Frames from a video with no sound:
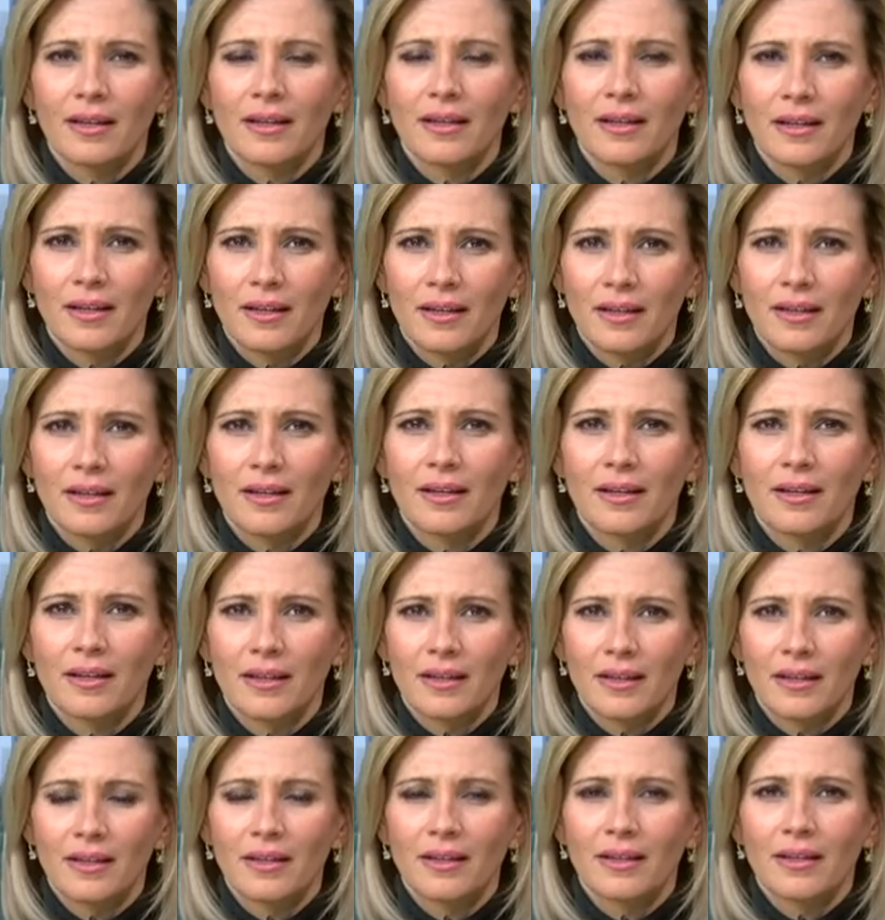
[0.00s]

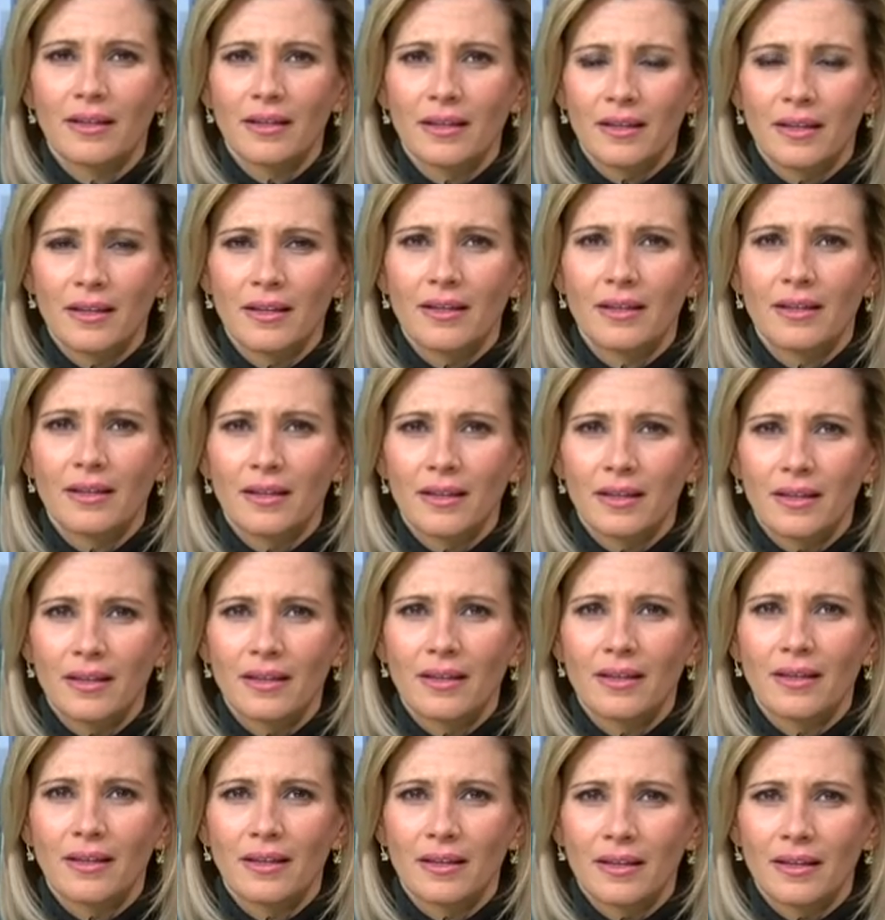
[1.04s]

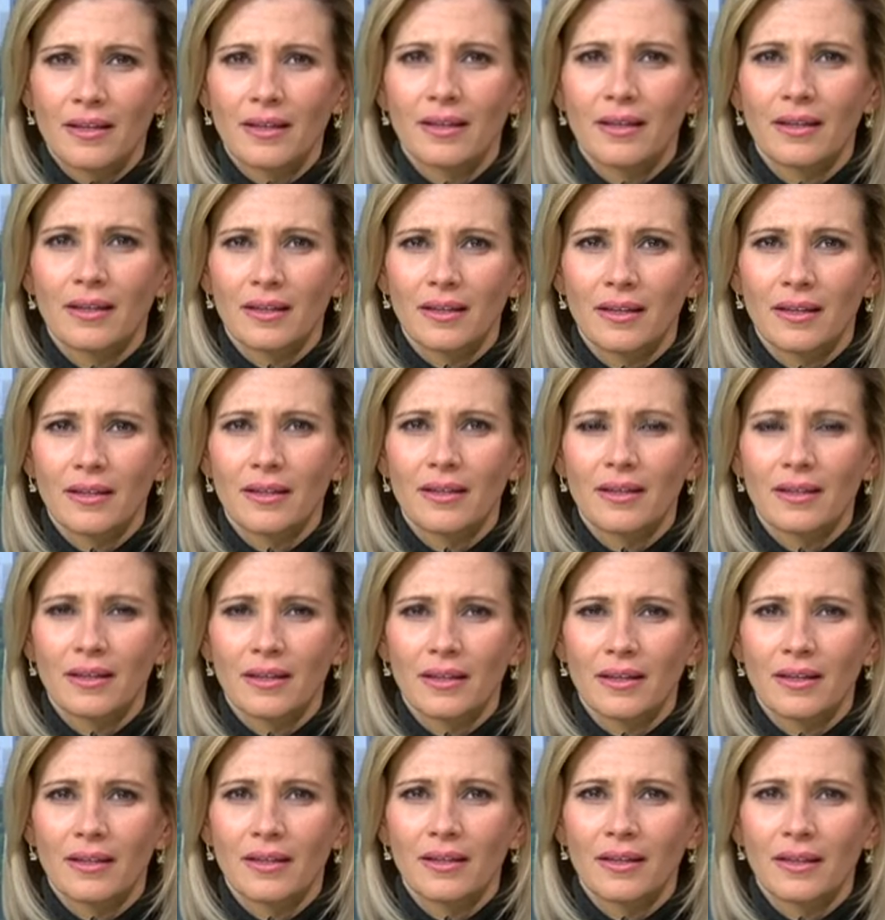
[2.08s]

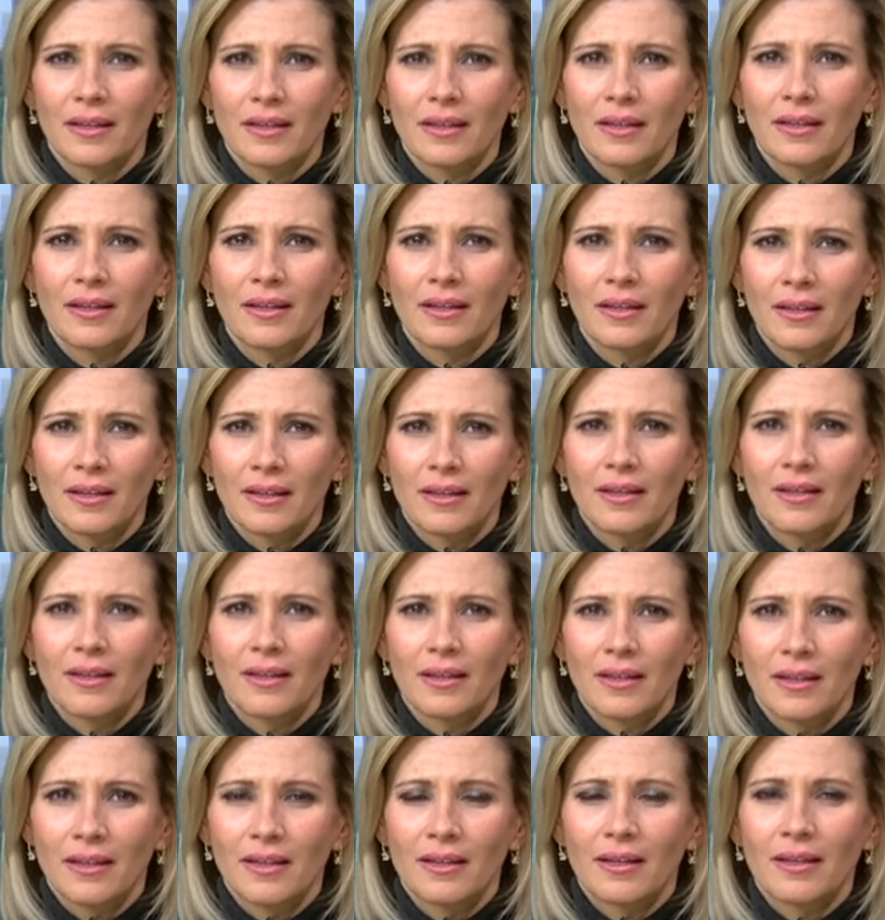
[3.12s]

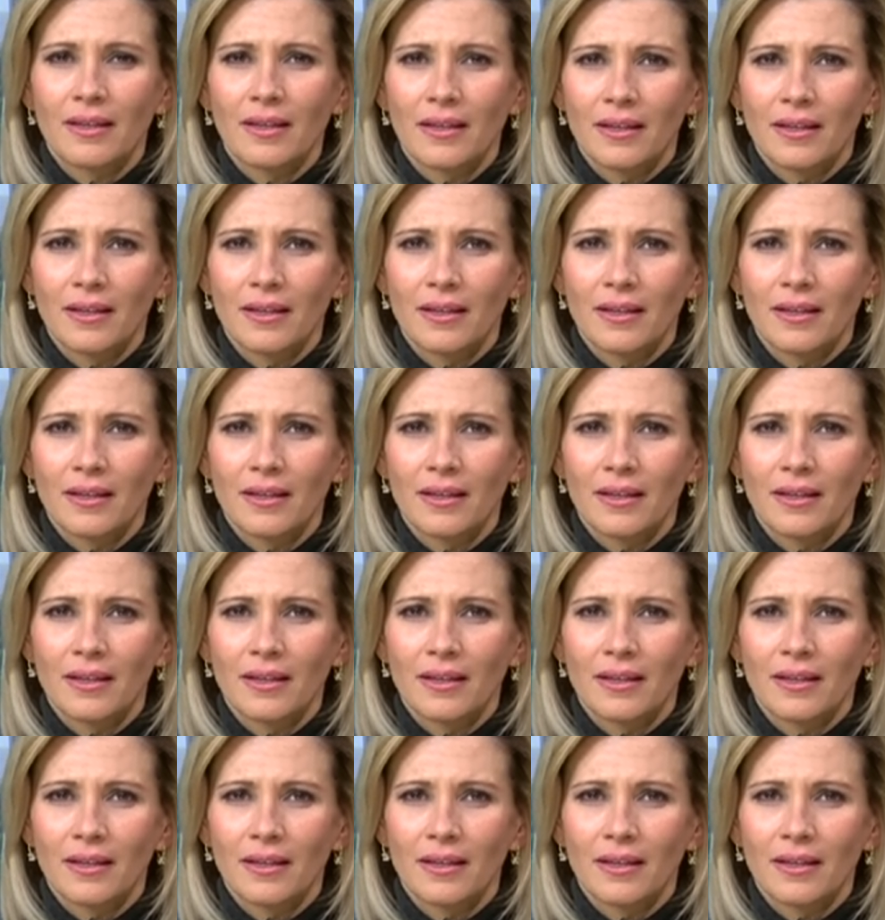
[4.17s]
The person shown says nothing.